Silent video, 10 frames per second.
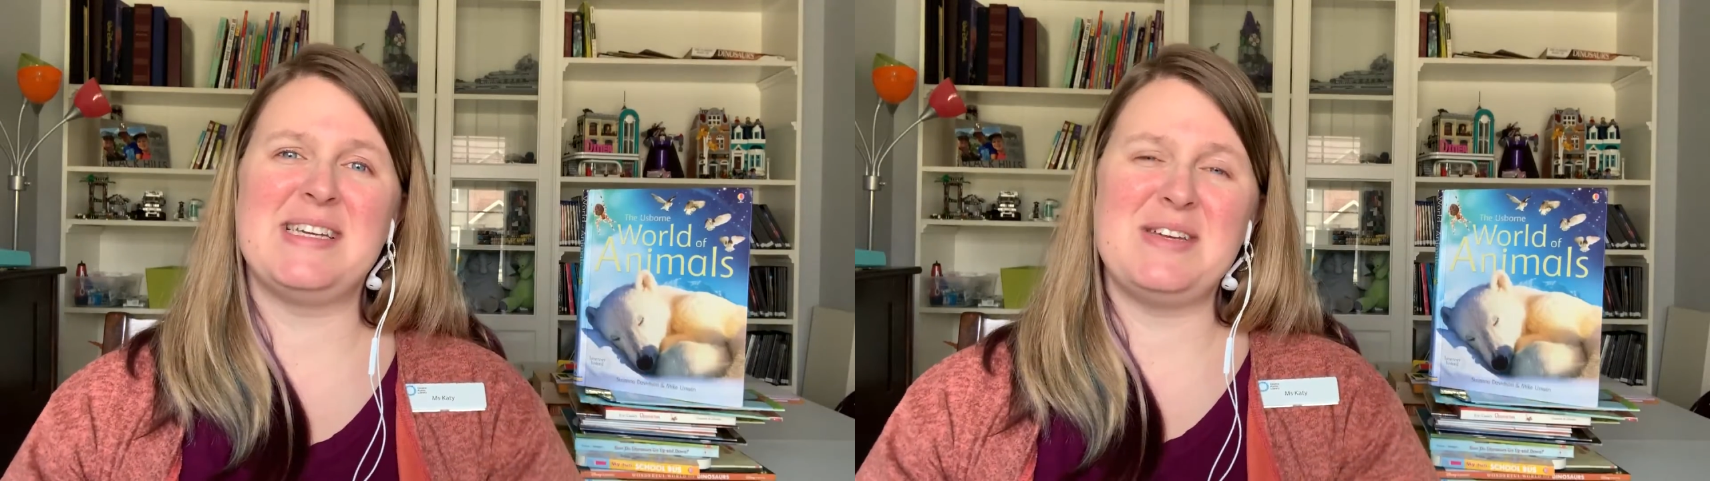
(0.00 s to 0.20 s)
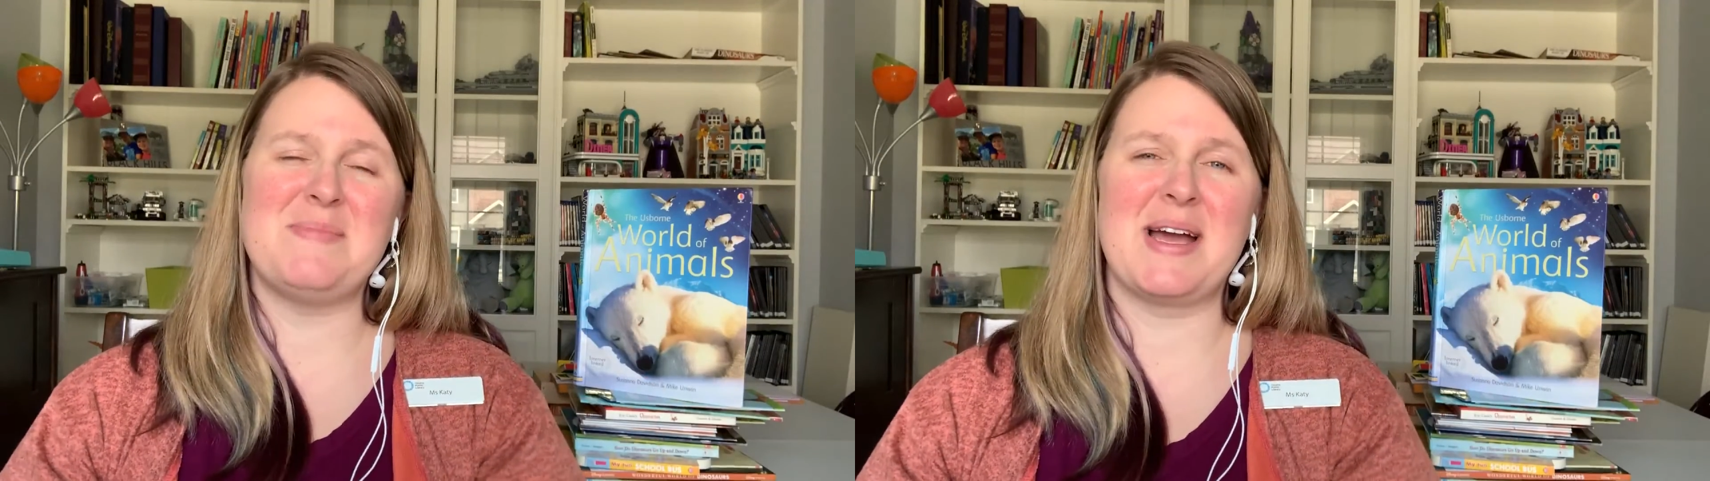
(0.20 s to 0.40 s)

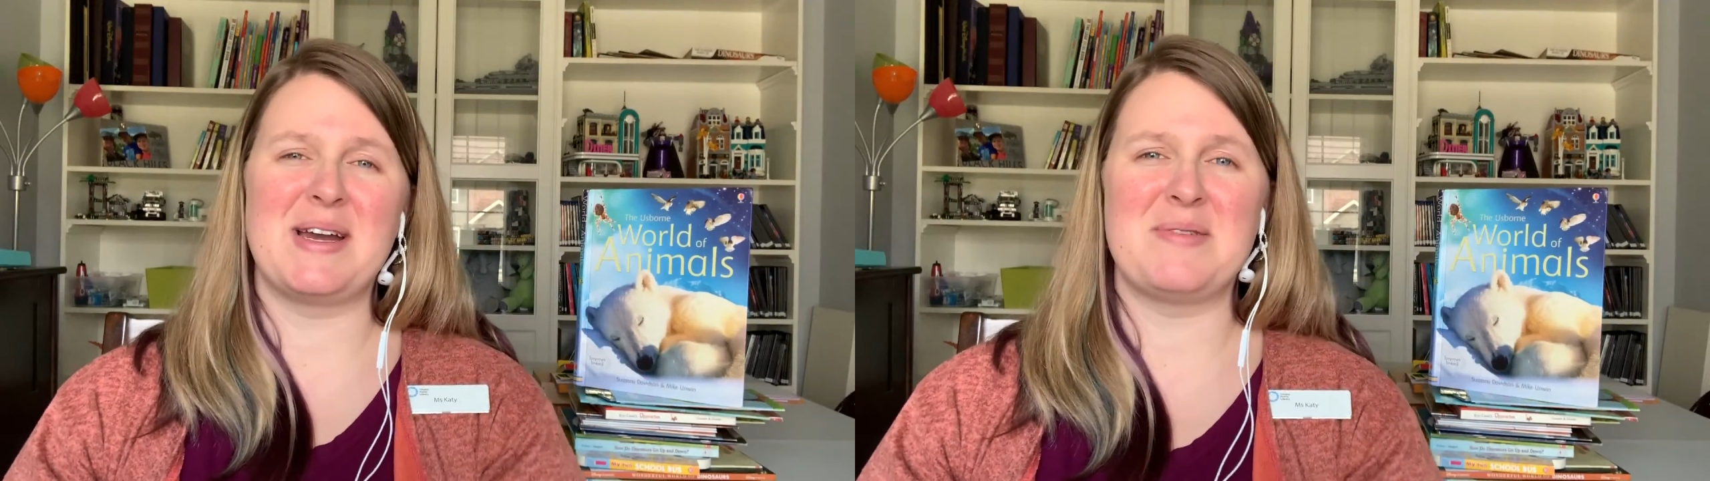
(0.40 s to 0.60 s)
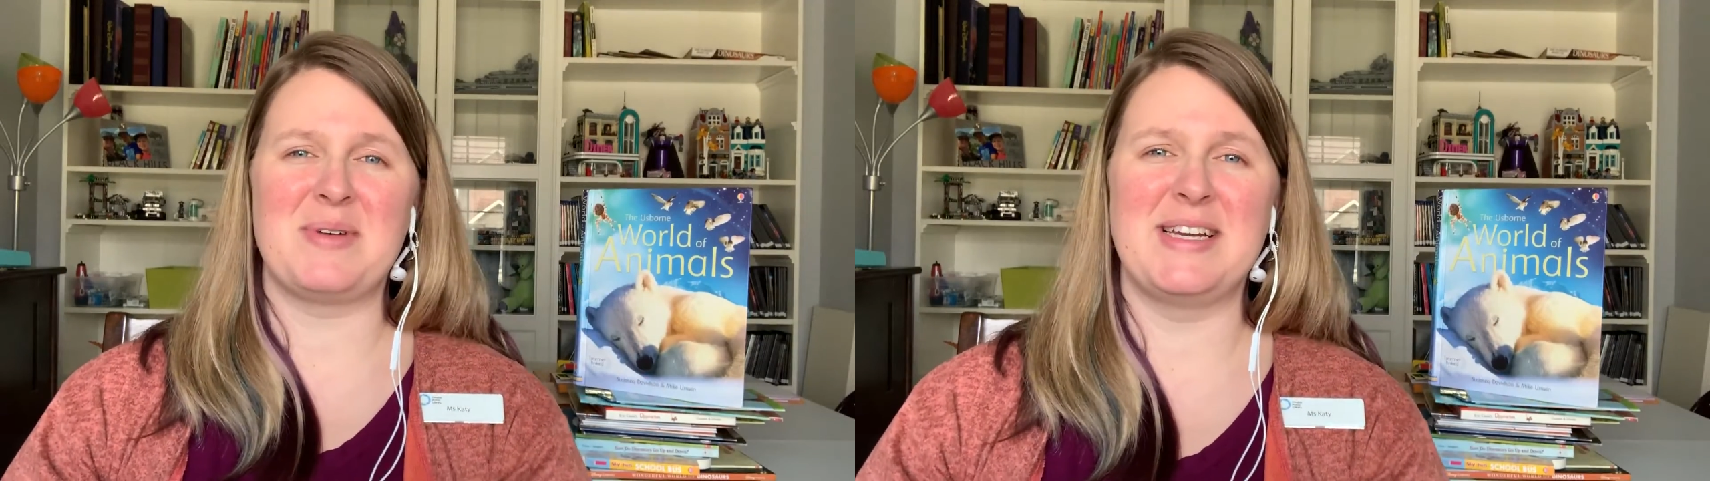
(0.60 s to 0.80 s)
seeing you back
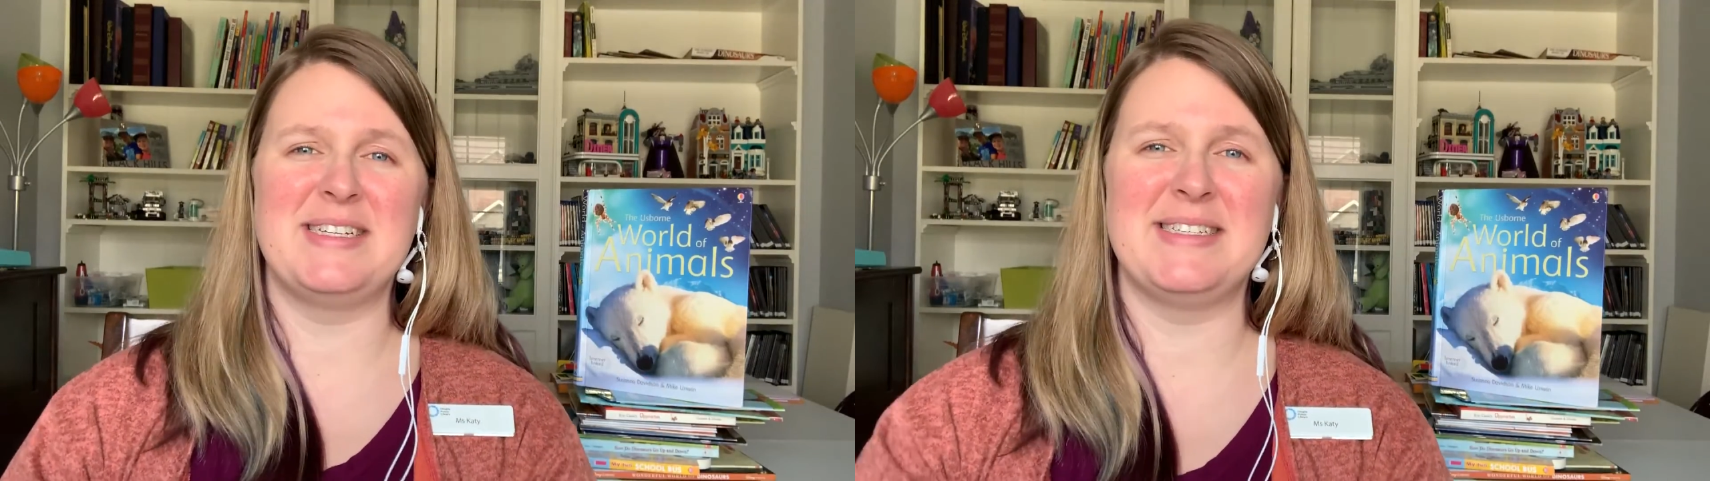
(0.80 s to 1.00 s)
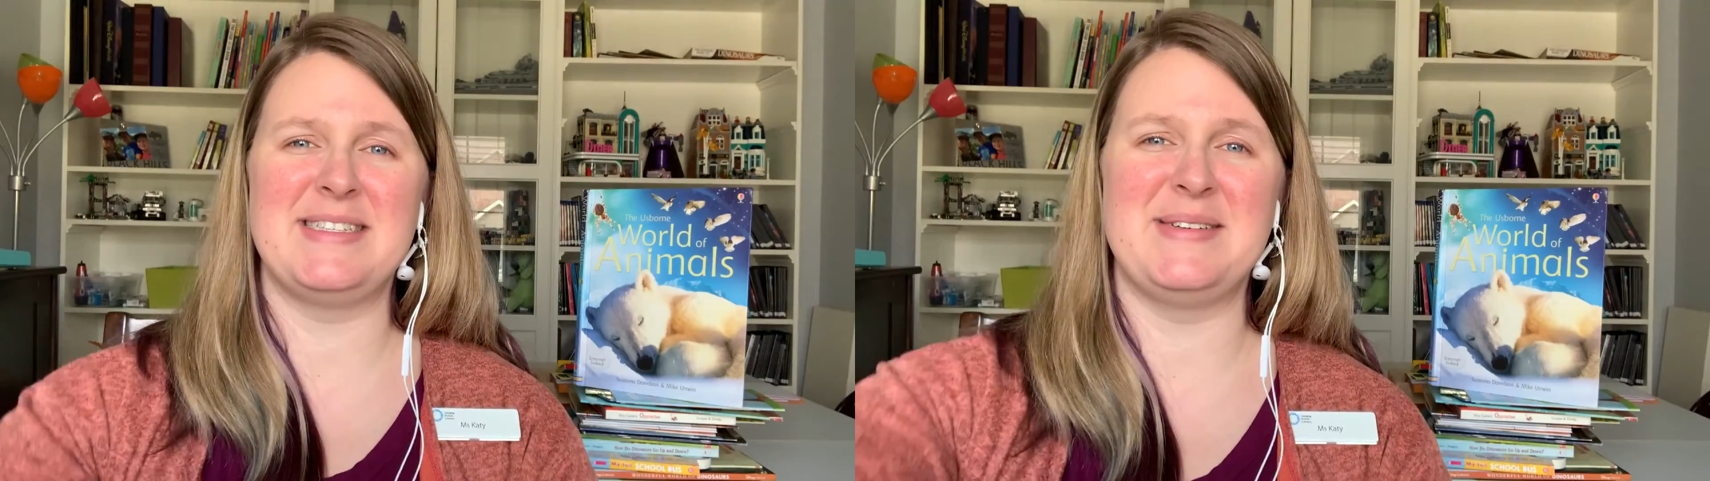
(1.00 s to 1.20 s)
in our
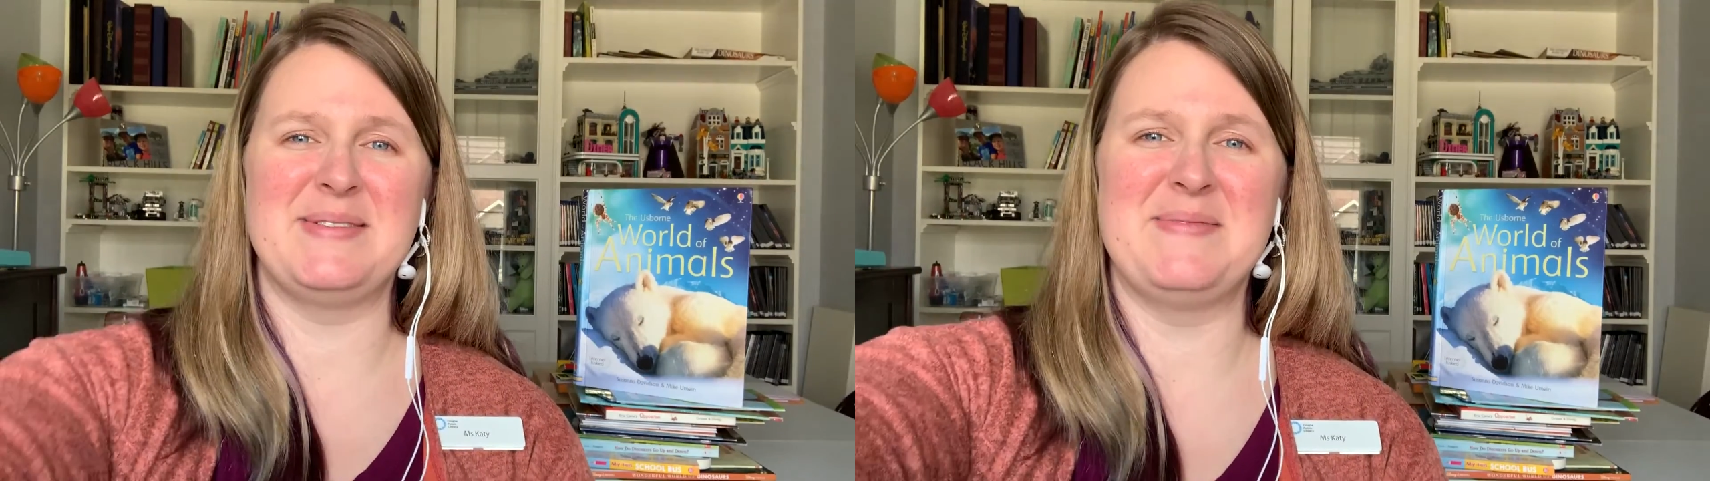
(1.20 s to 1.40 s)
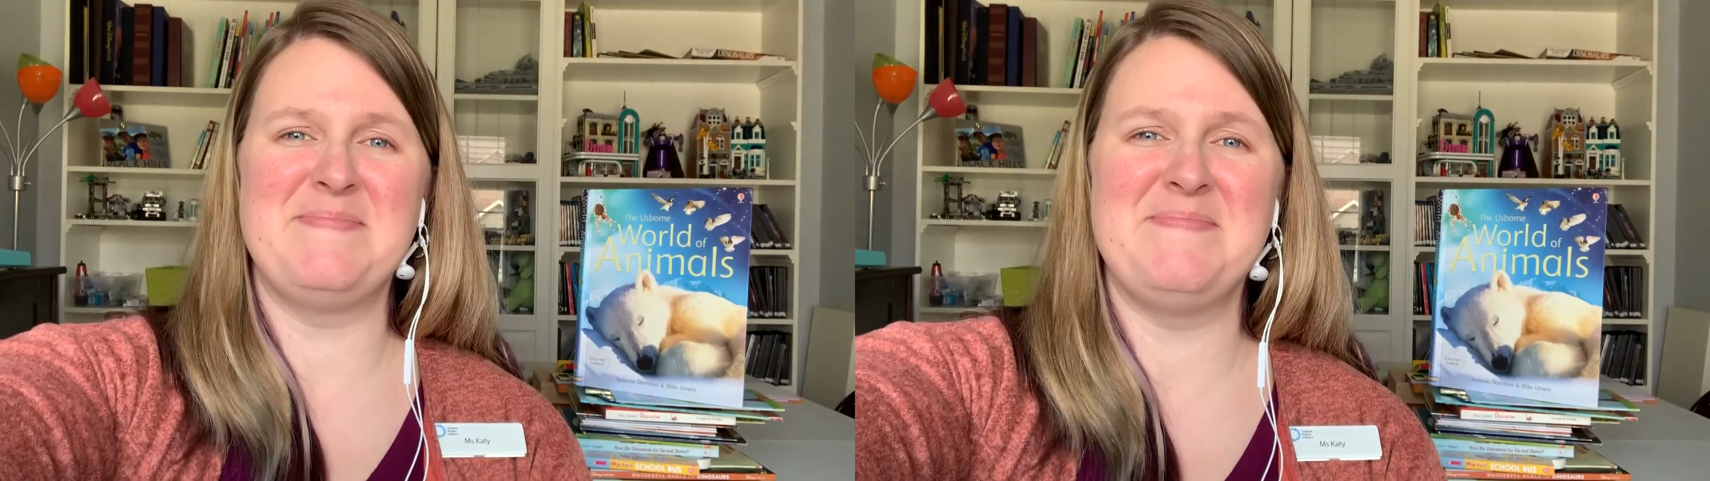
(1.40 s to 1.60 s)
branches
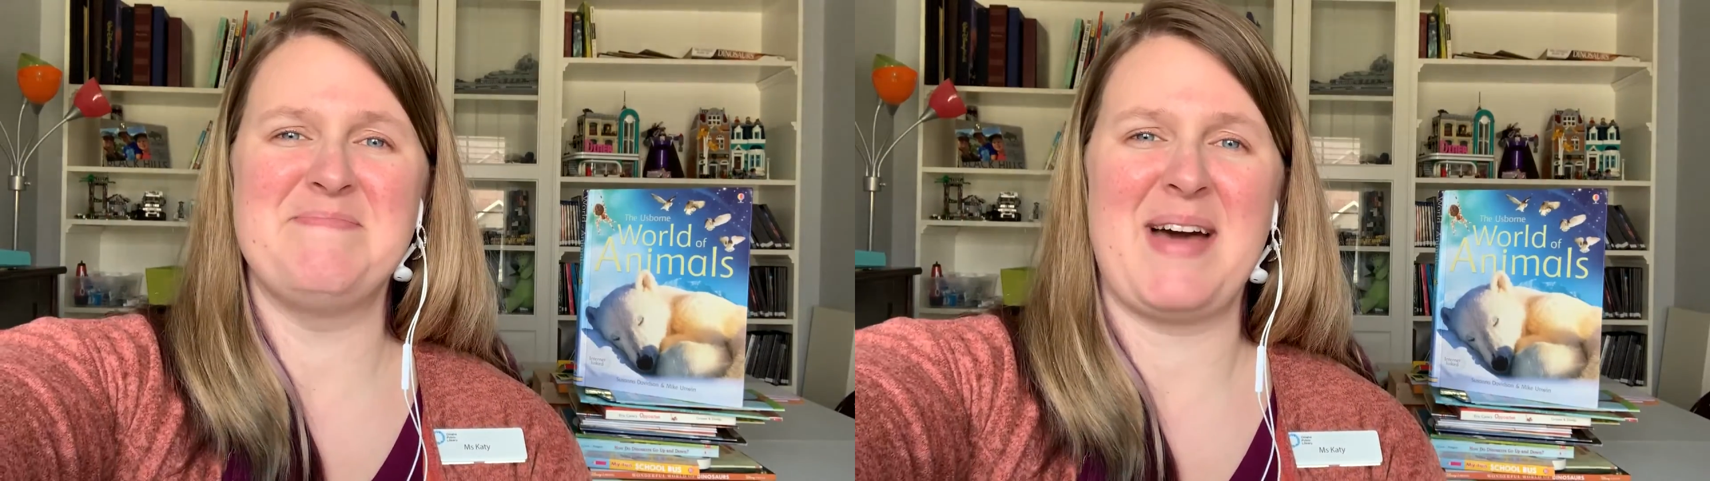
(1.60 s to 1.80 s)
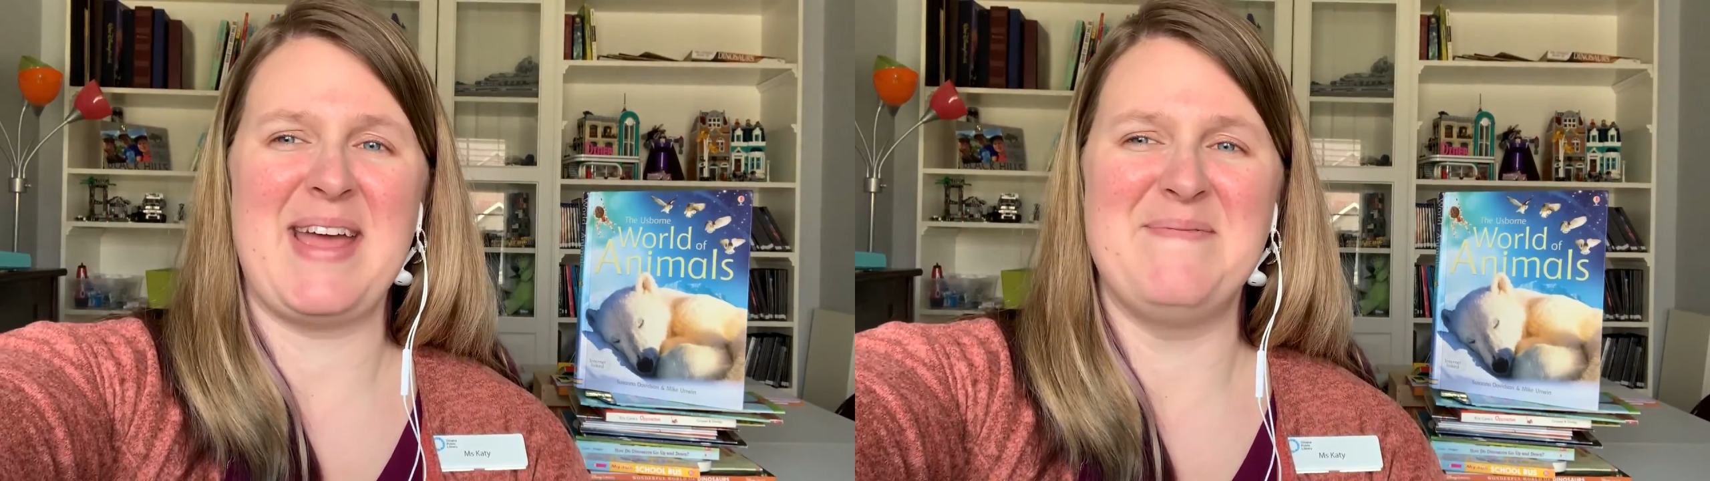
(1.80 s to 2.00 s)
soon.
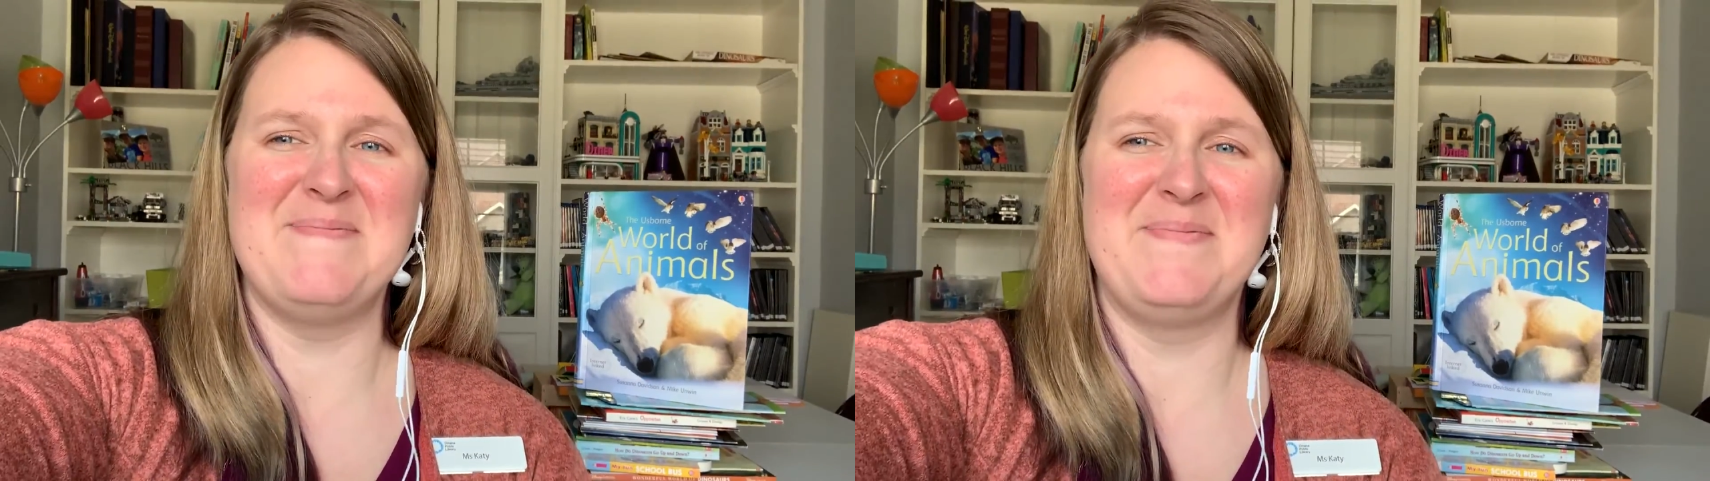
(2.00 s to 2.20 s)
Bye.